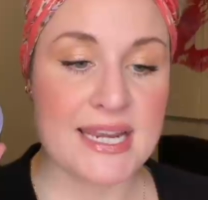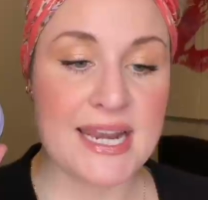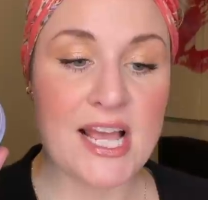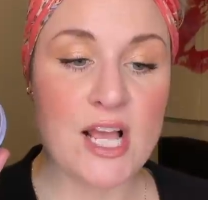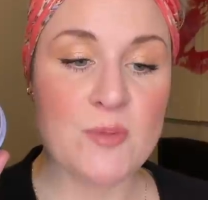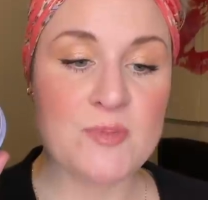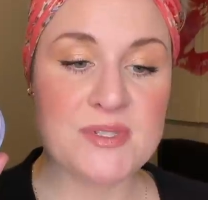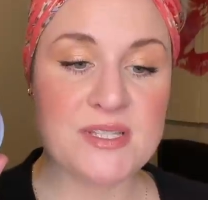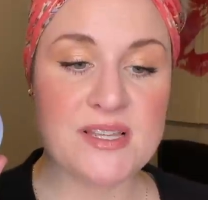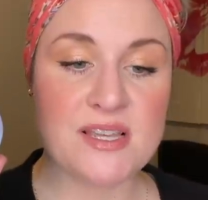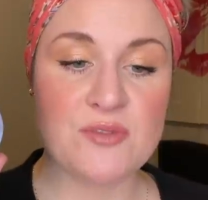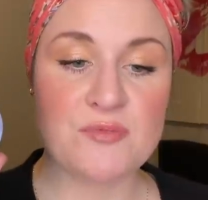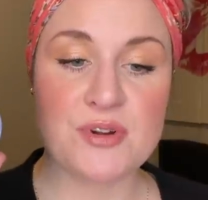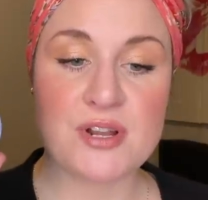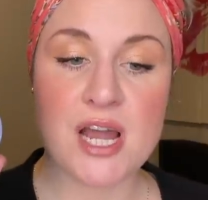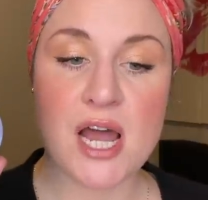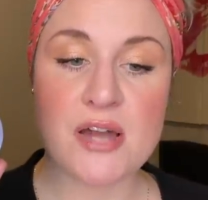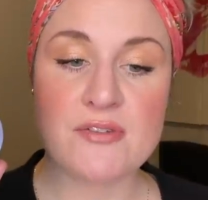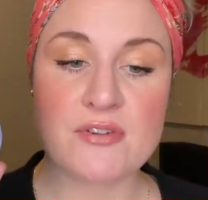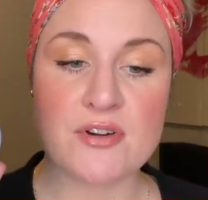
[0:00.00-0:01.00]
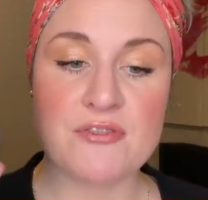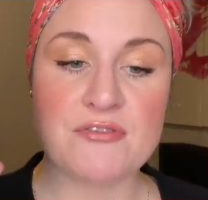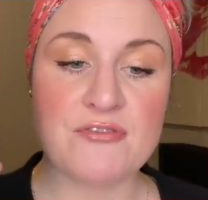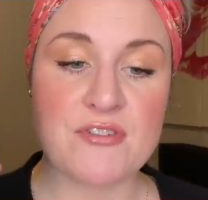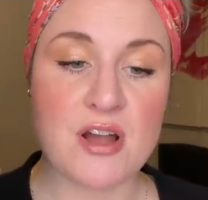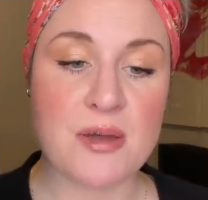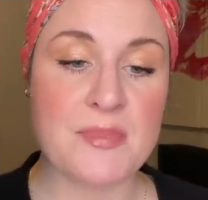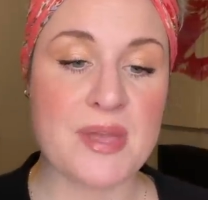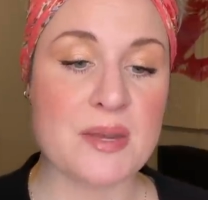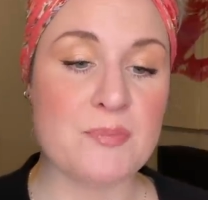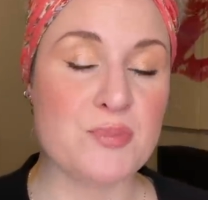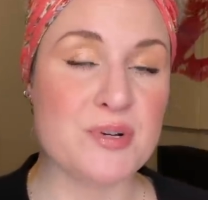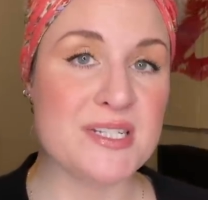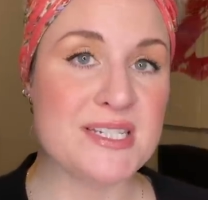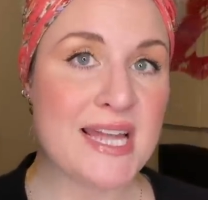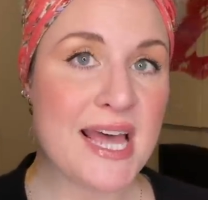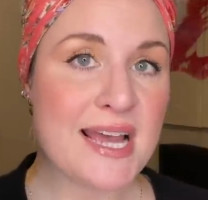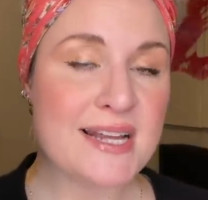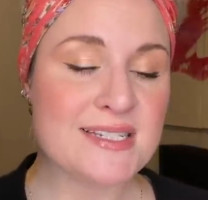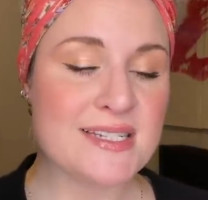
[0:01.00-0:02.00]
It helps skin recover from and
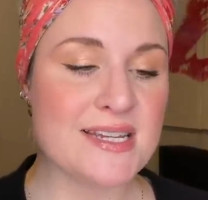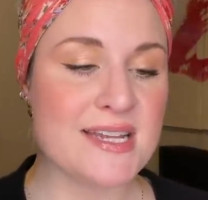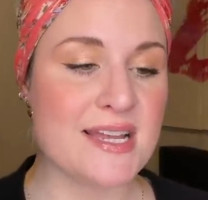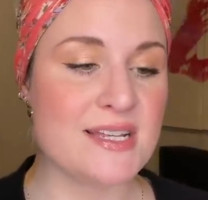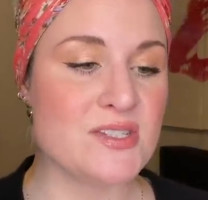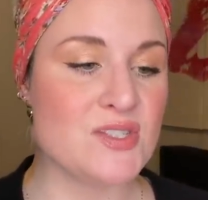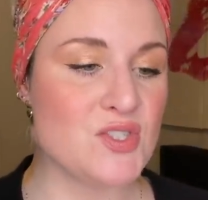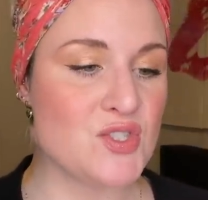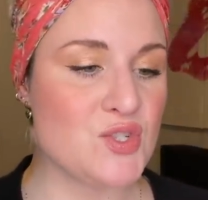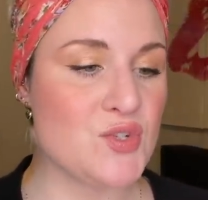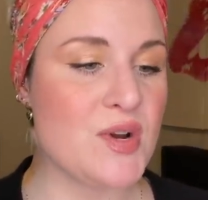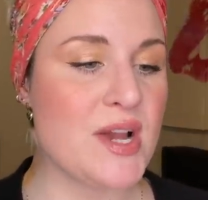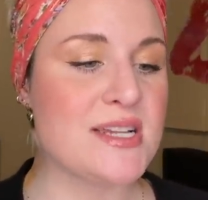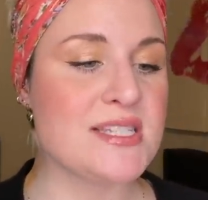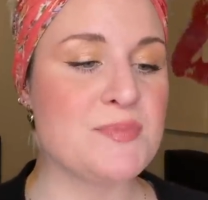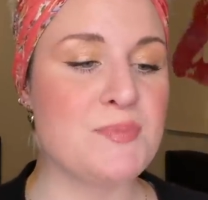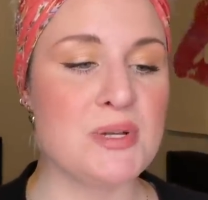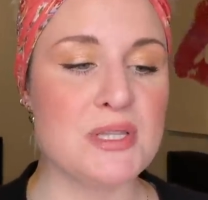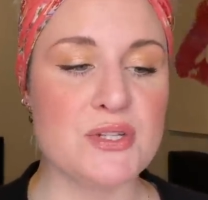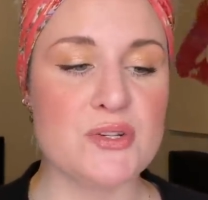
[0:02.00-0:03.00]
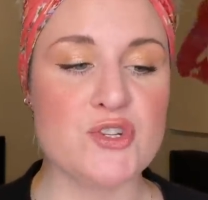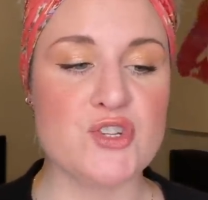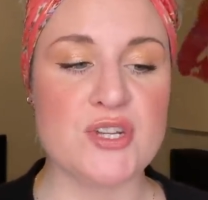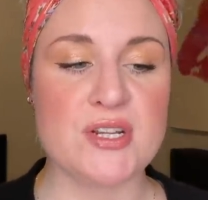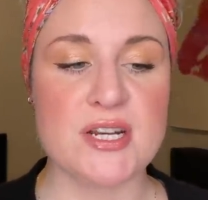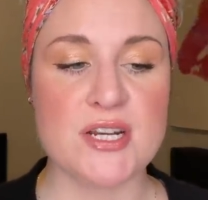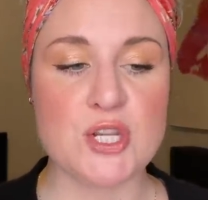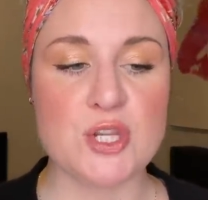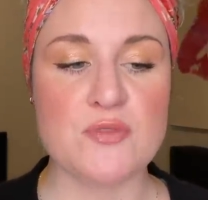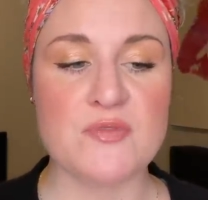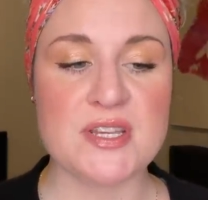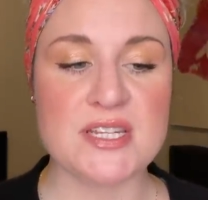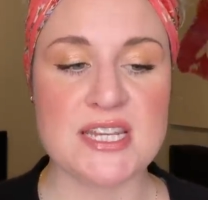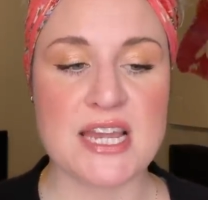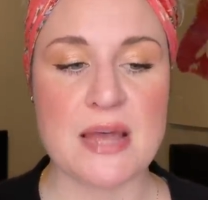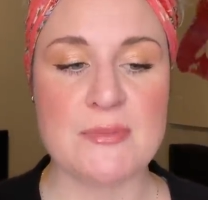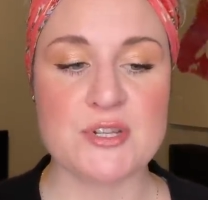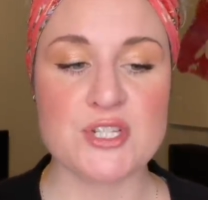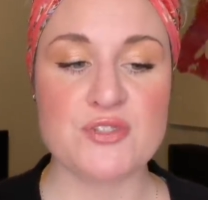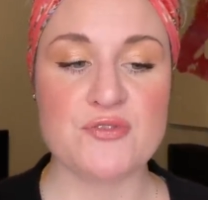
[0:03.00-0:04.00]
protect against stress, pollution, and UV
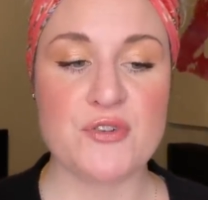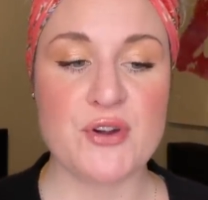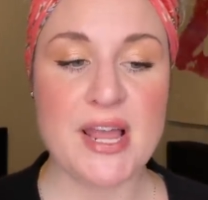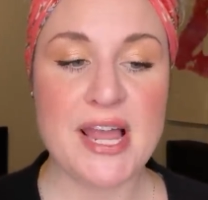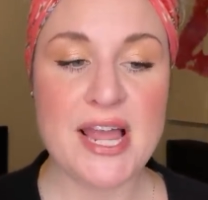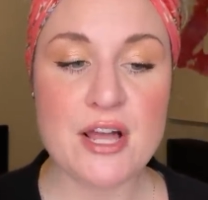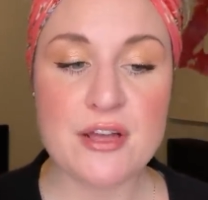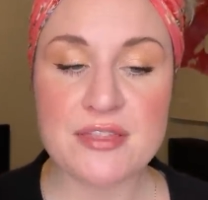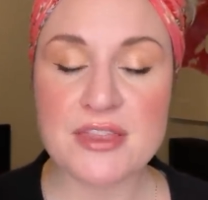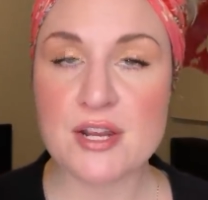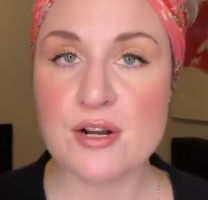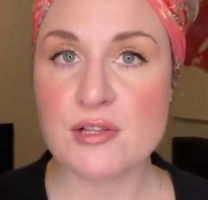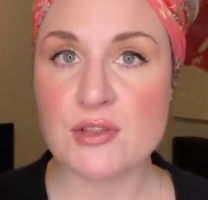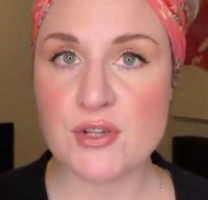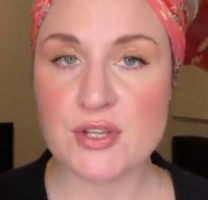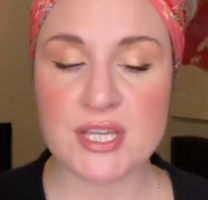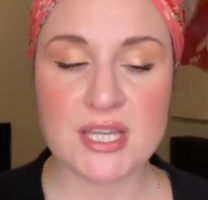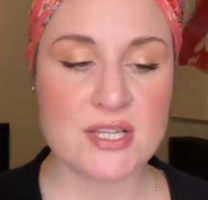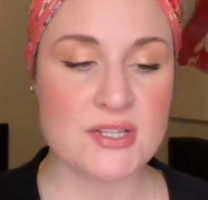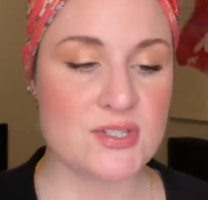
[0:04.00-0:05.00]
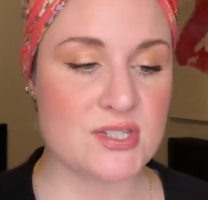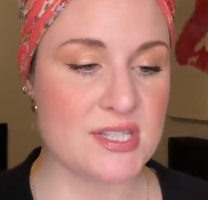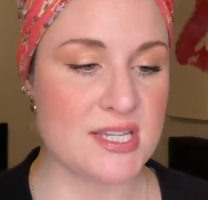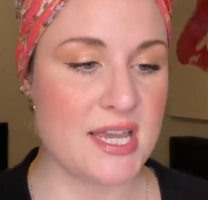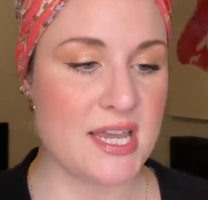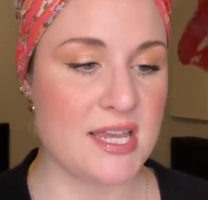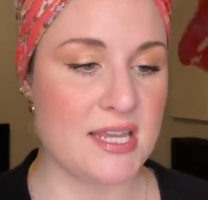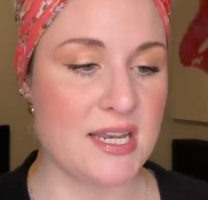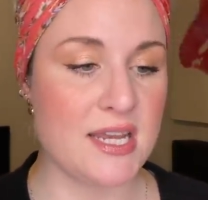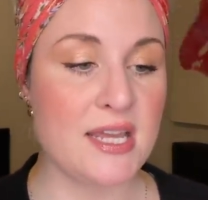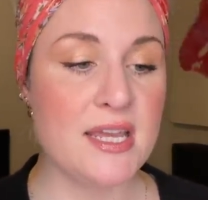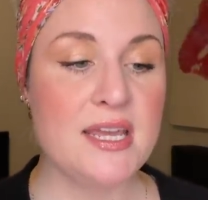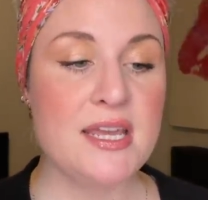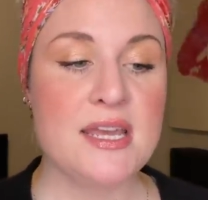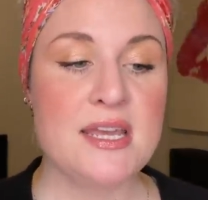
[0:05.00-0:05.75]
damage for healthier looking skin.